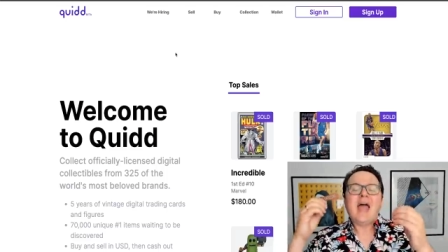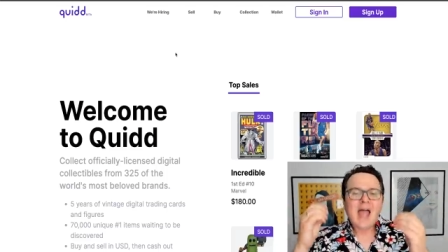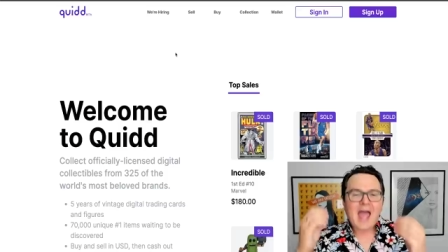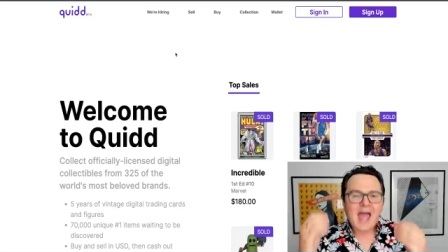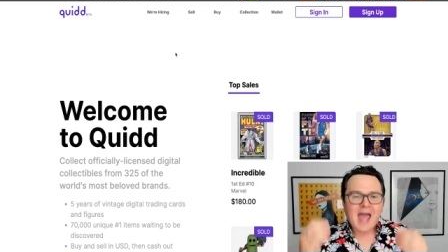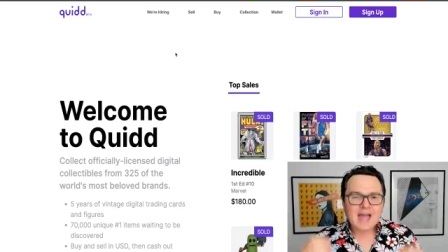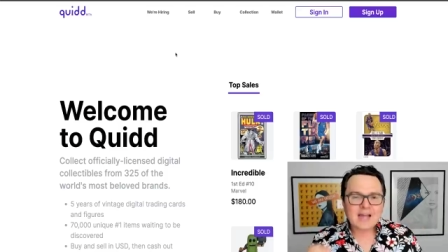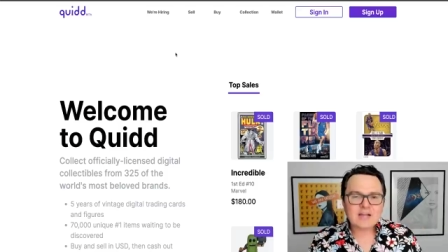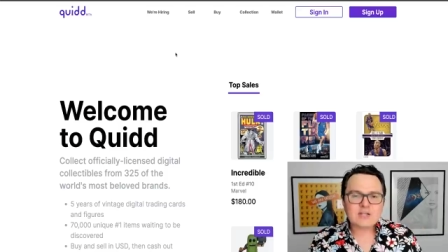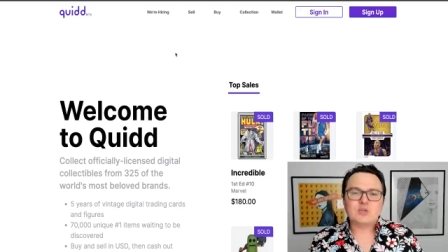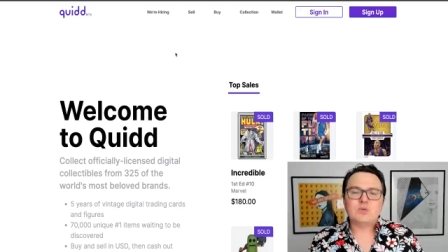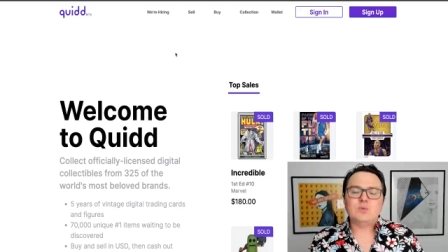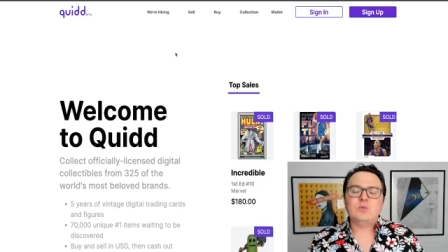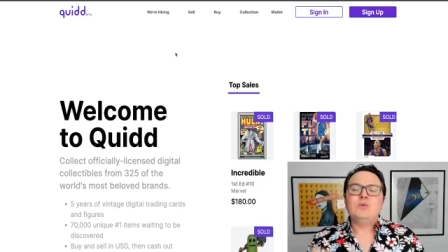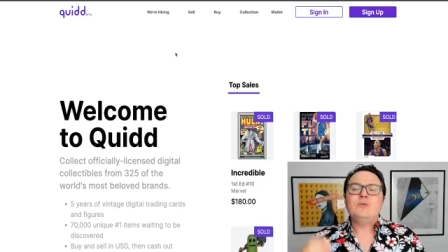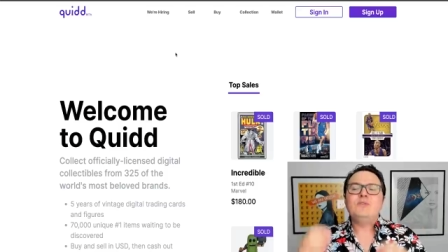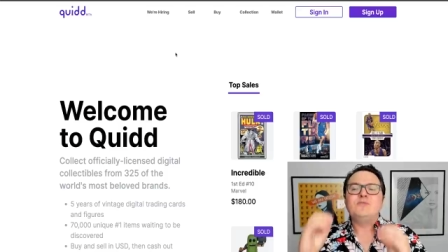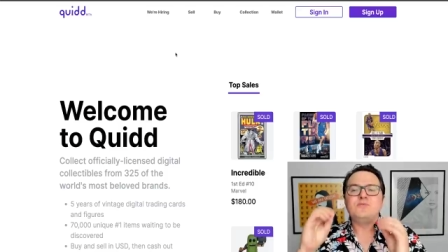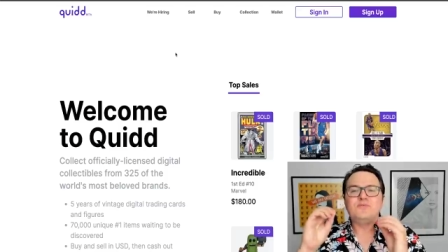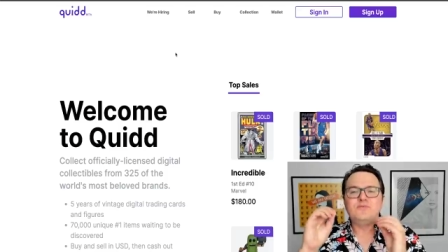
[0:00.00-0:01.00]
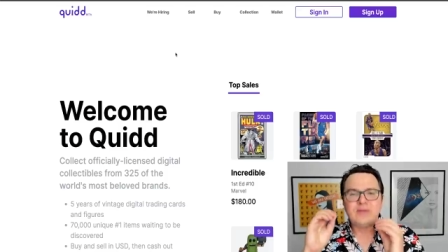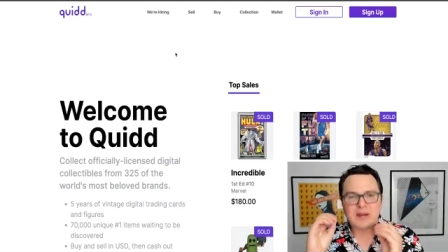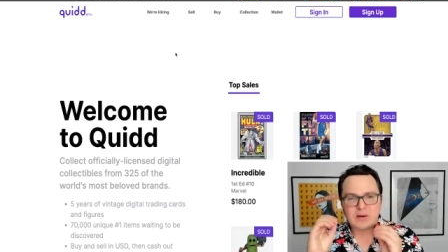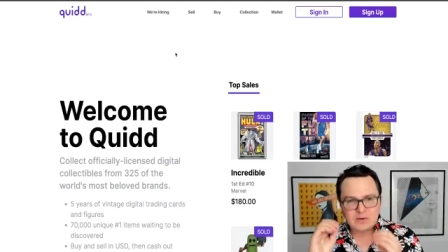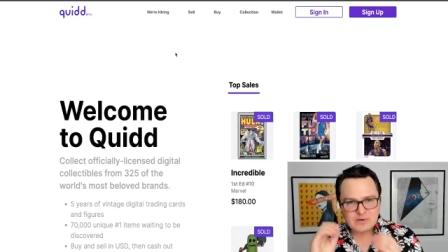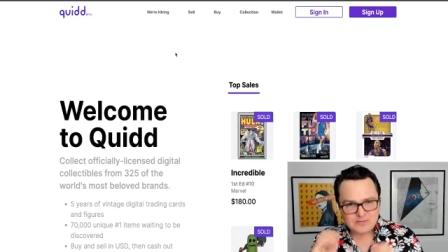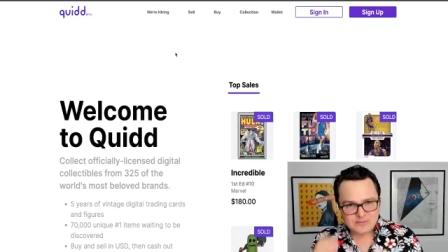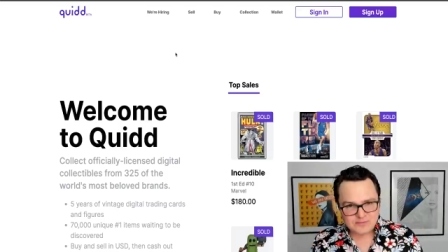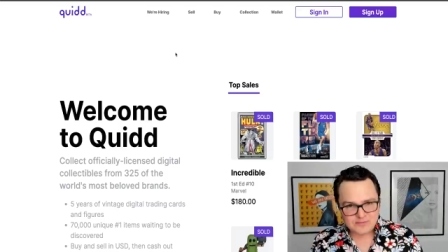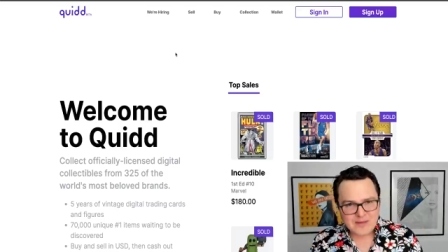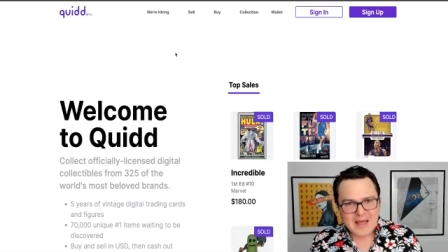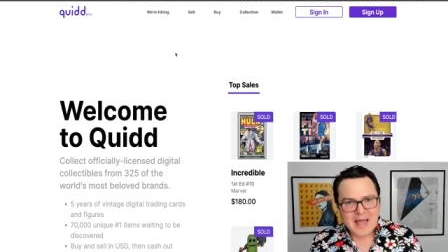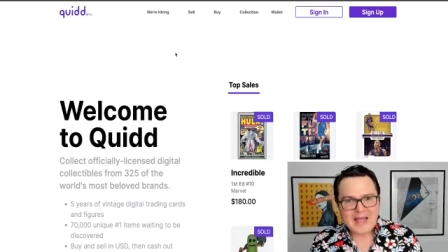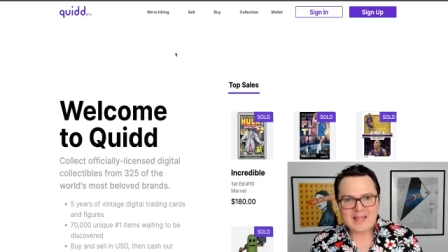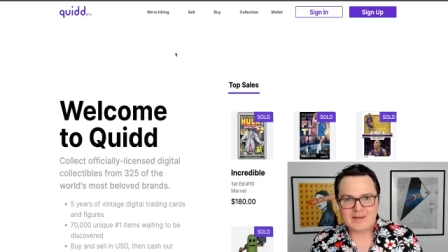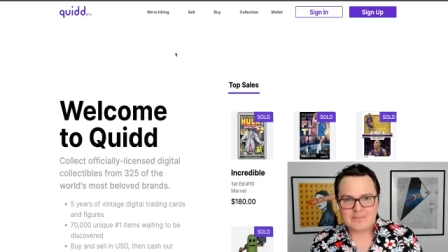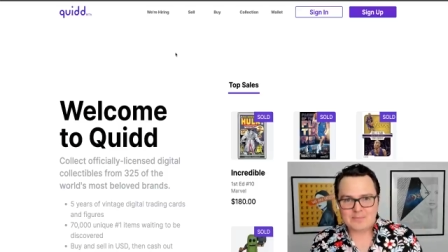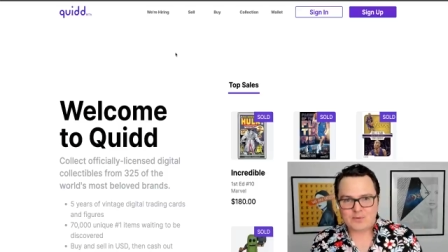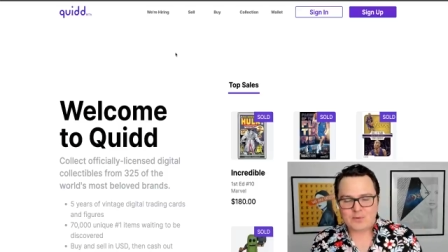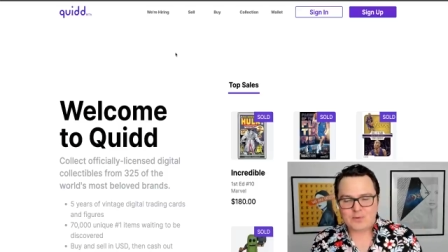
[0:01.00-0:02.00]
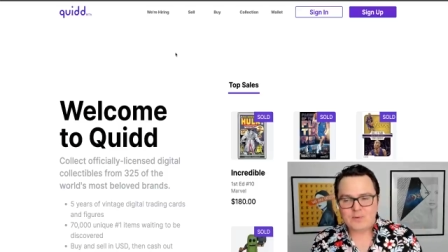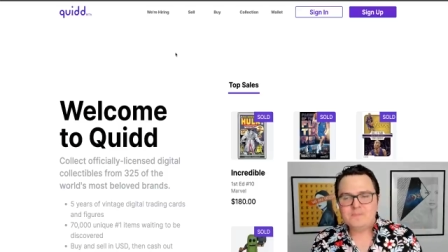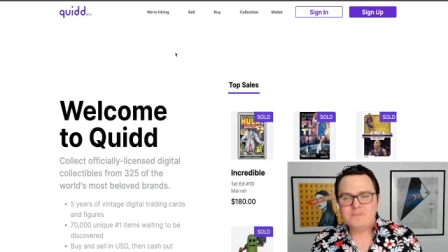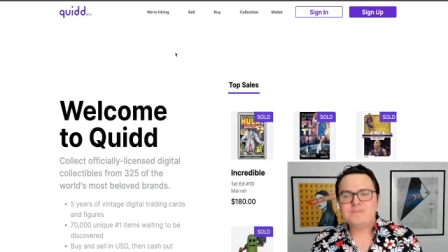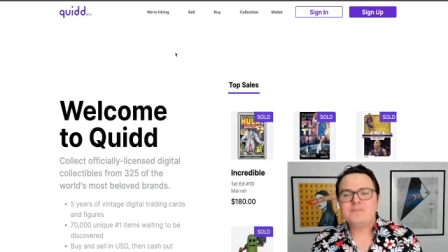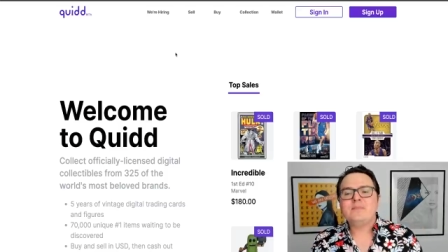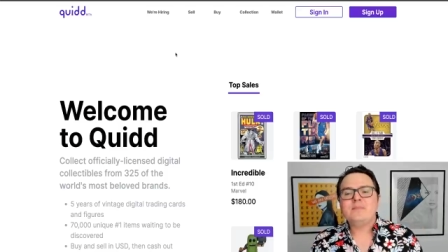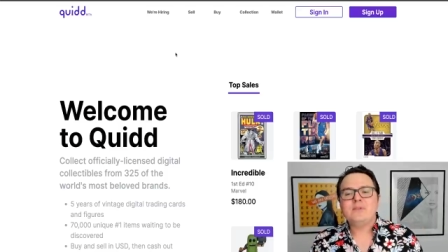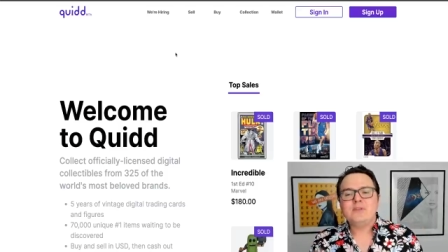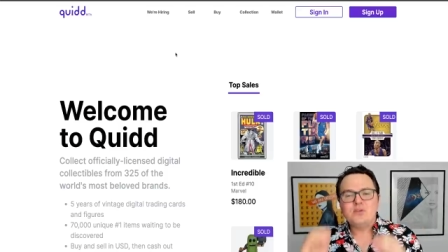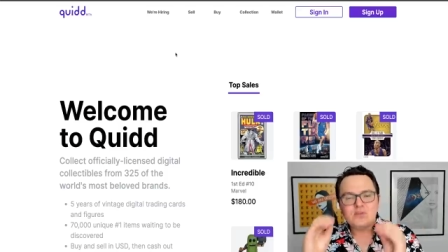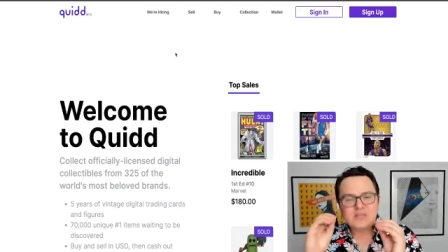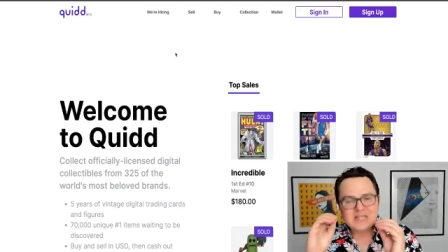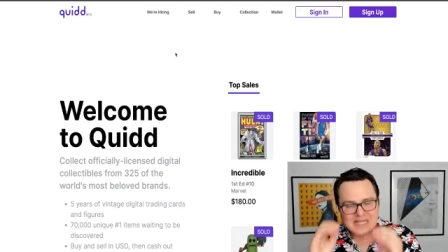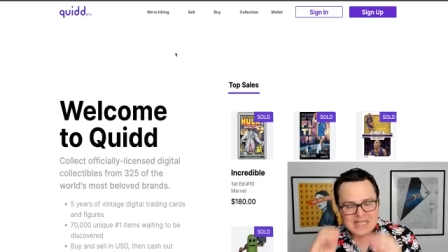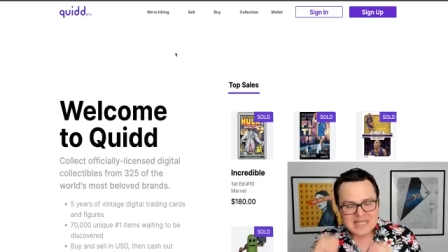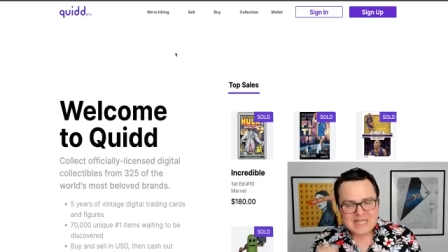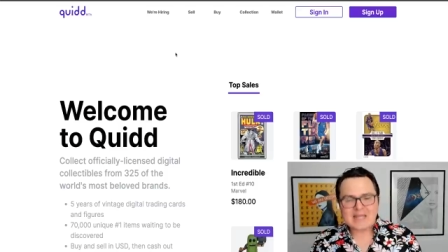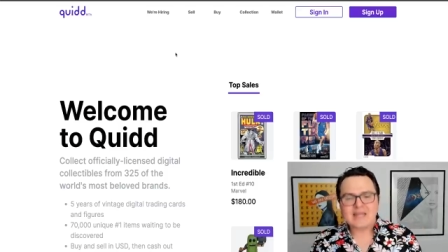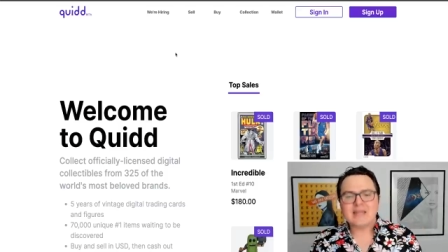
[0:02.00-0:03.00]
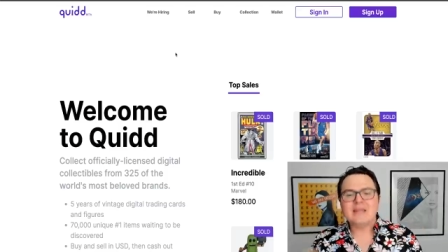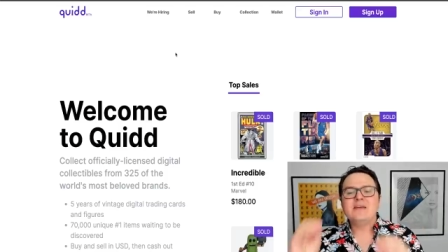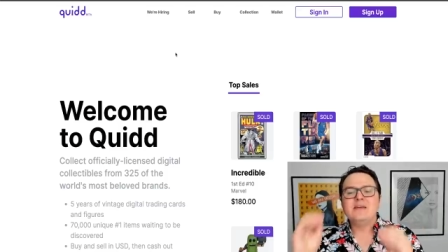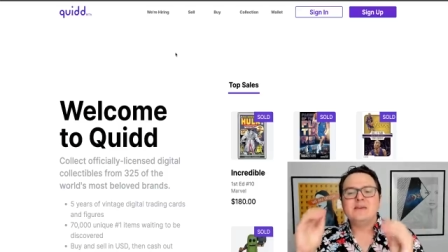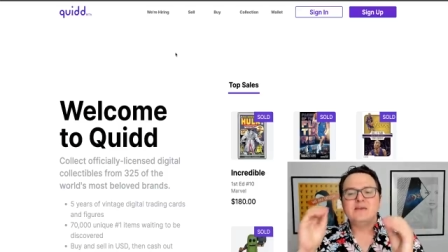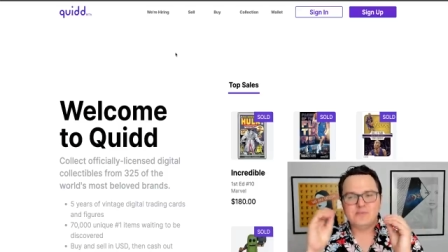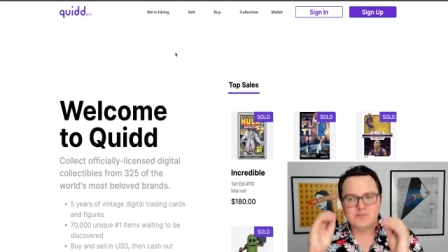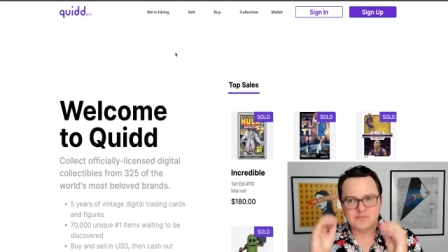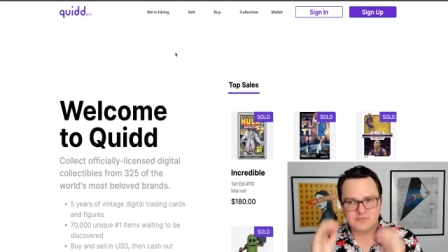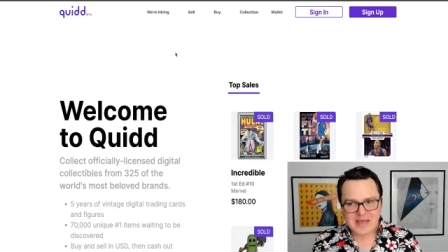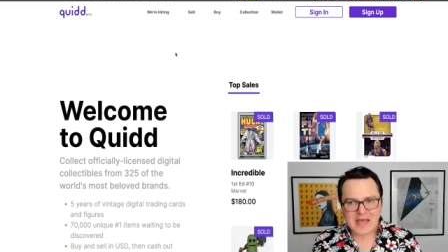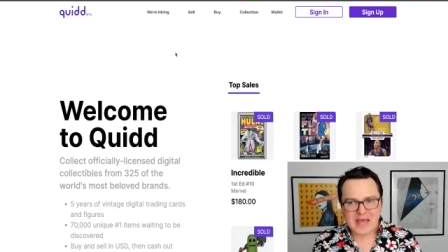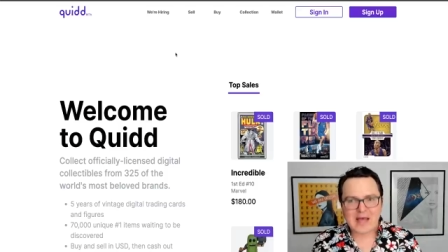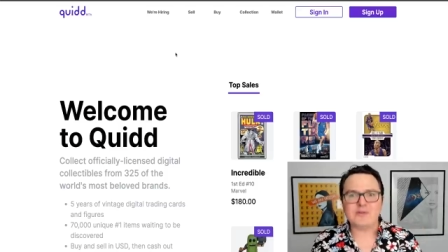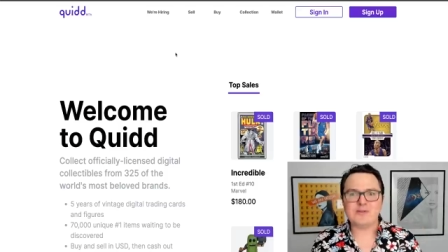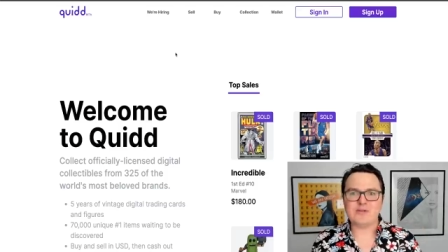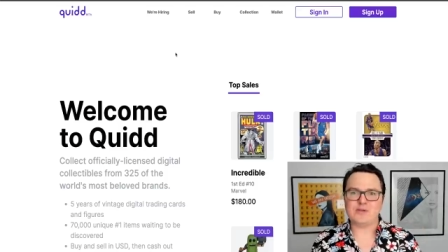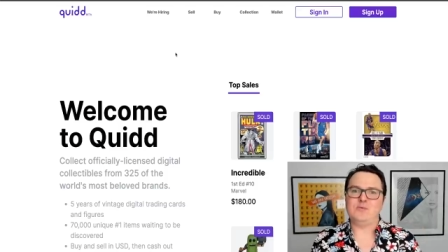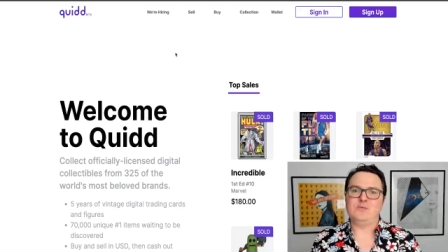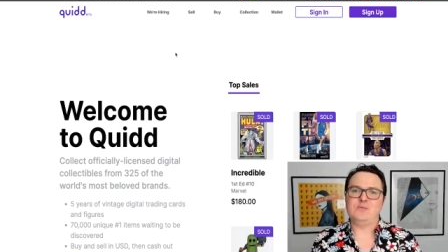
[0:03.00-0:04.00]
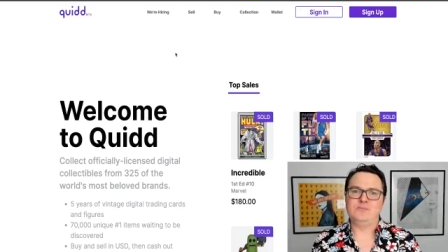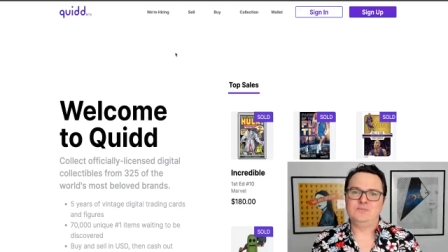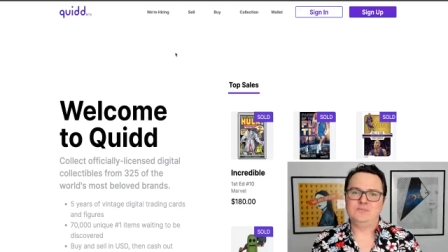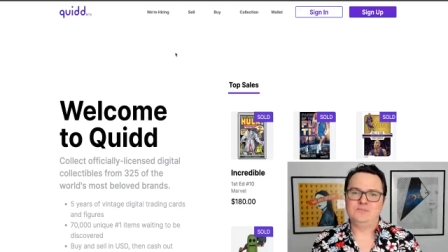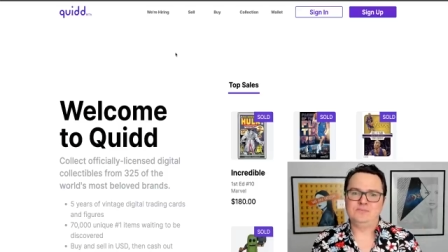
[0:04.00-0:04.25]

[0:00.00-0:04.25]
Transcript: actual, verifiable, unique value?